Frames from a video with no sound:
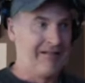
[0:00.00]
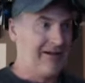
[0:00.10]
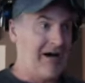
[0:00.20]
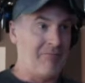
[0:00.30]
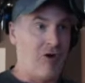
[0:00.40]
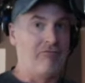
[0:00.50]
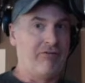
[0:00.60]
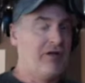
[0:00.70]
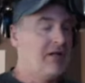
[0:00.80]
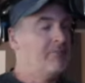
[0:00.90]
I'm over.
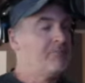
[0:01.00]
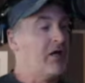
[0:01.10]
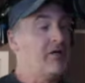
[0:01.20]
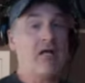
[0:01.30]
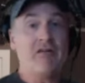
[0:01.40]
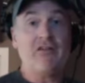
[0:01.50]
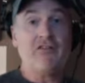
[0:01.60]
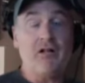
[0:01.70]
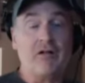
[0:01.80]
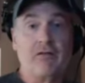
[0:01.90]
And they
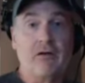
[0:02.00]
did it.